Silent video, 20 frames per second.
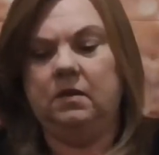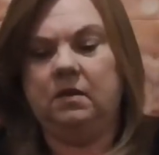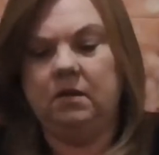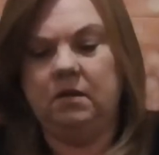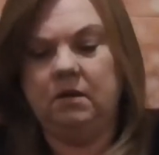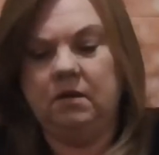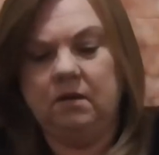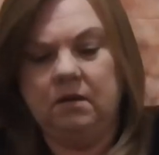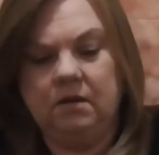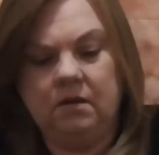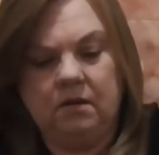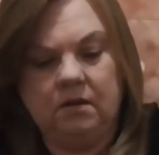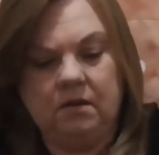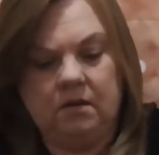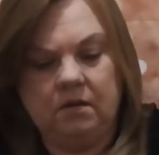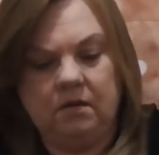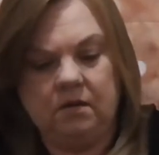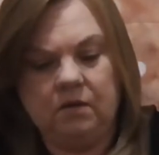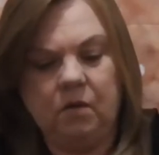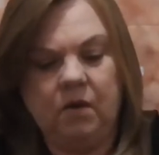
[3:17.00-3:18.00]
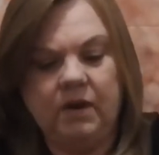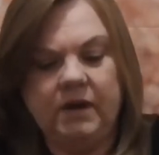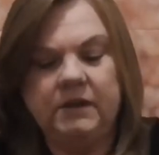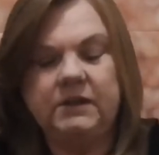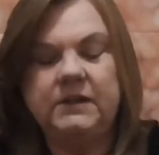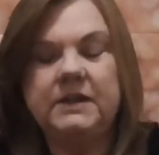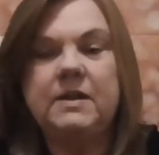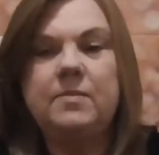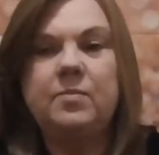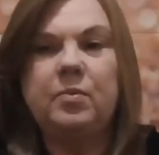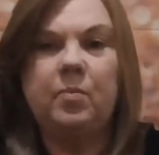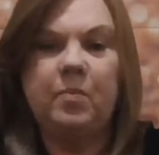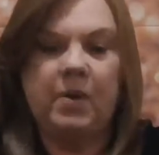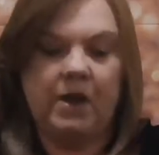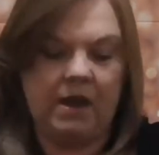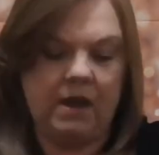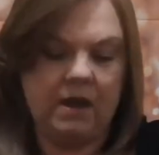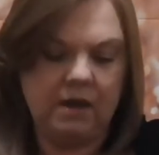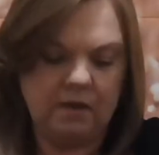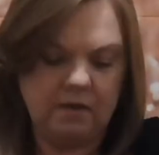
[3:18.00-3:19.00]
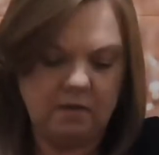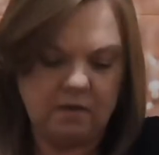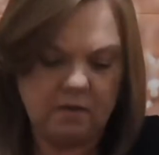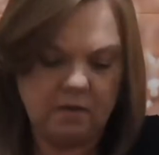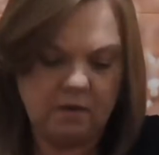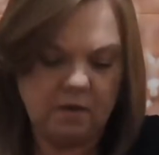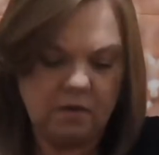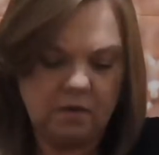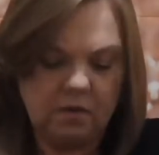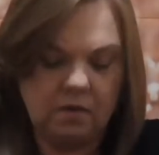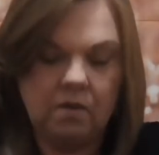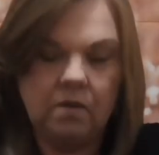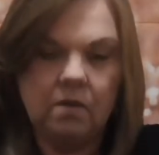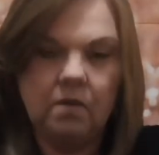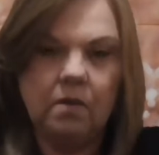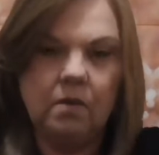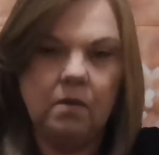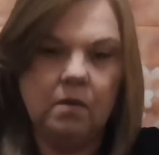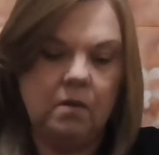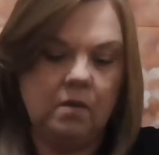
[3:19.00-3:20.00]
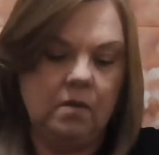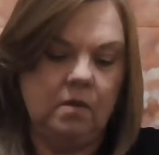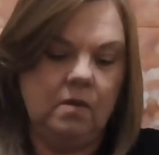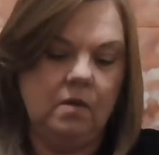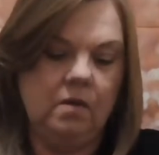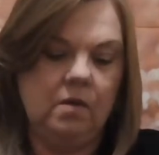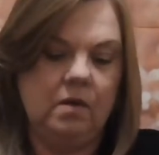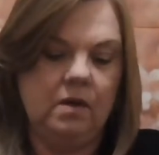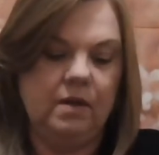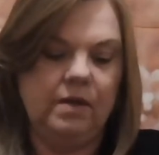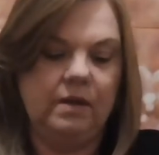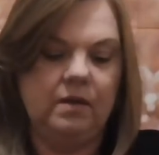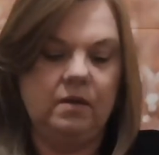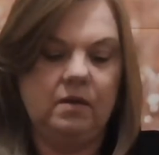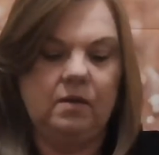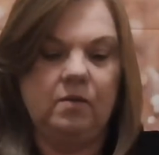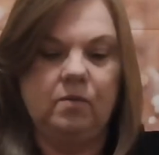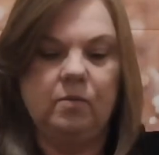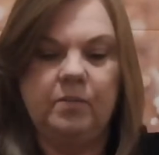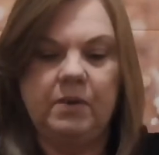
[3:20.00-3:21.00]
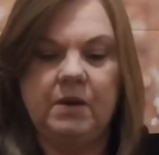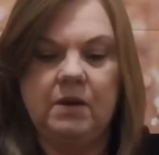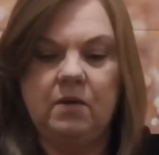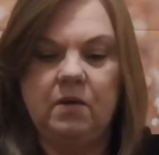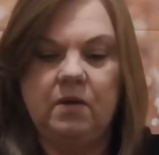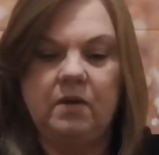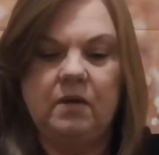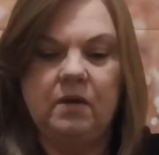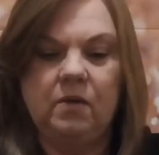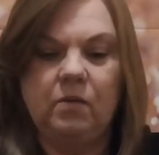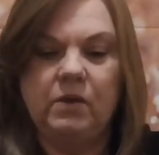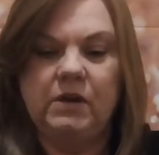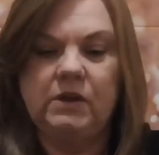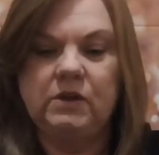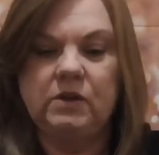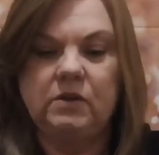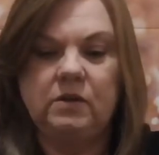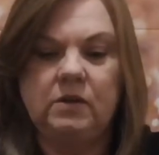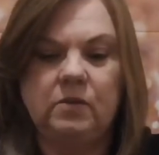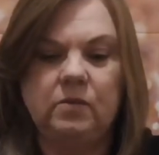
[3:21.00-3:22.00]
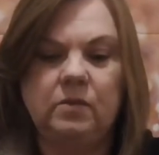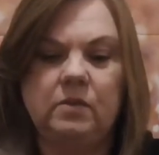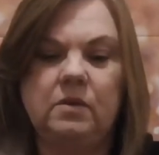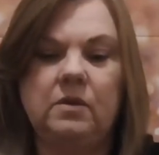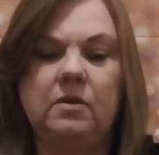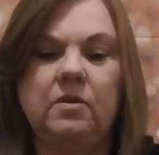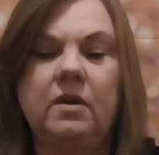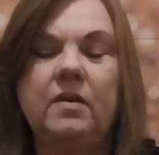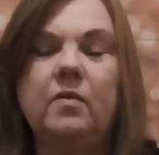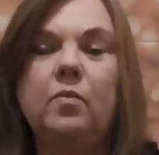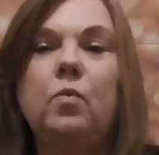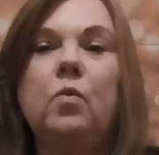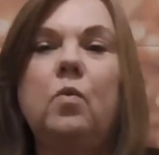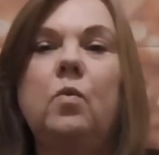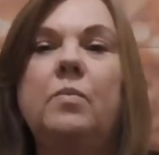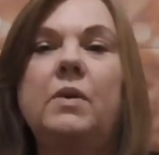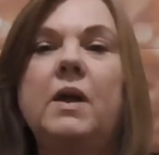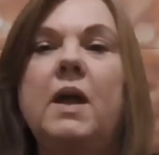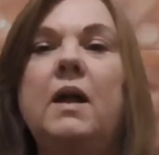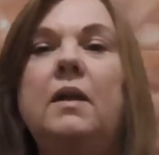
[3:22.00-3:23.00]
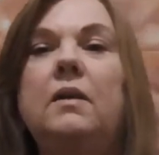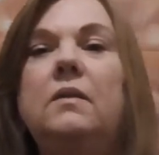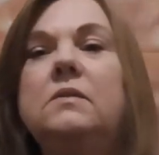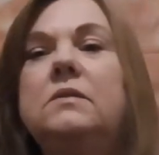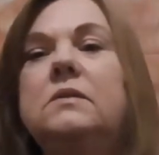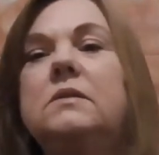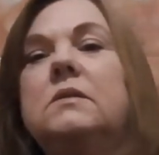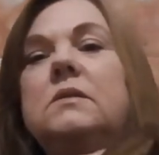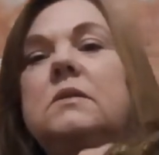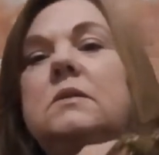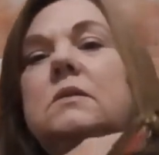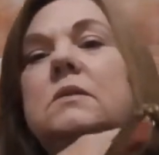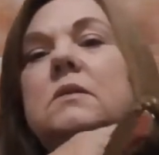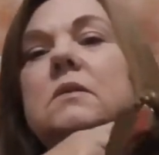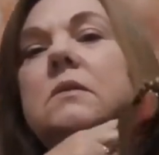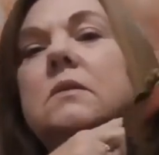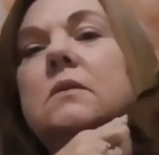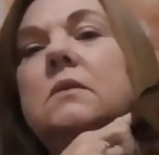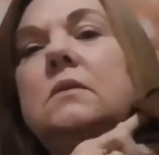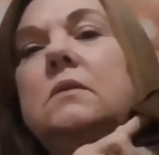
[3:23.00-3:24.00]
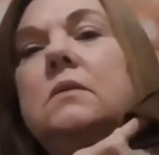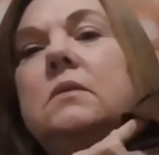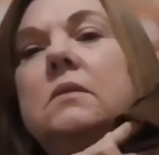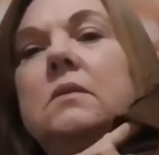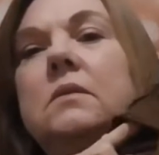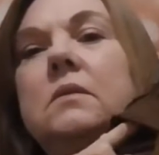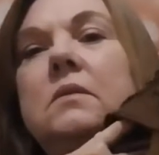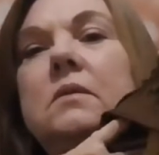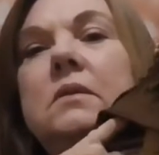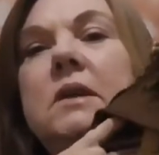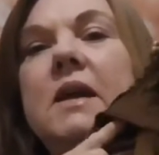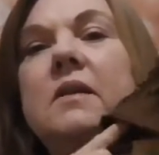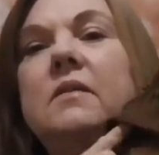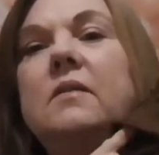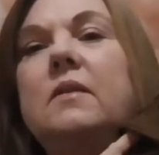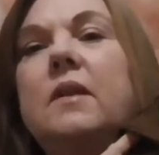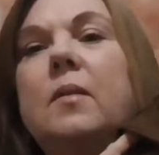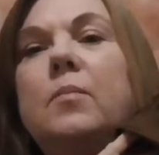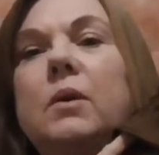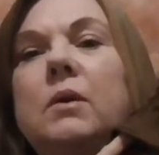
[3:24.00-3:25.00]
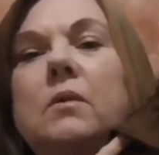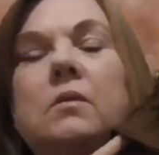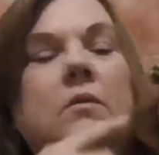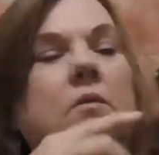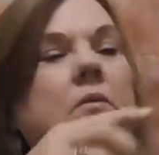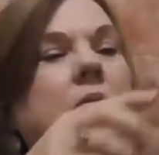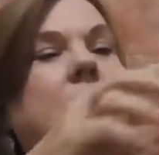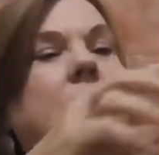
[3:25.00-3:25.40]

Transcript: it's quite a deep bag, so I think this would be nice in winter with nice warm colours, and summer.